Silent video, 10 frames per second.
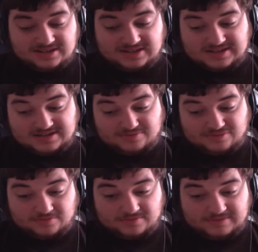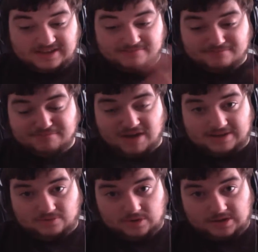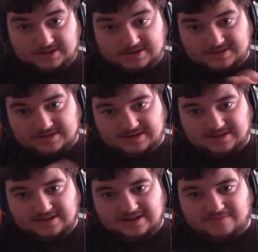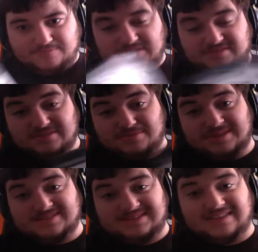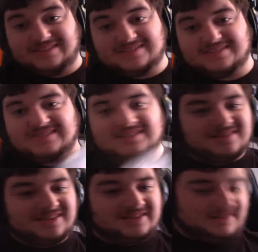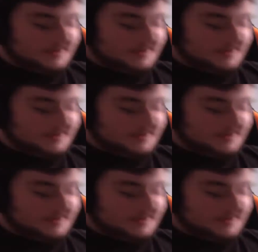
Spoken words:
That's a problem. That might work, but there is a place in town that does disc cleaning.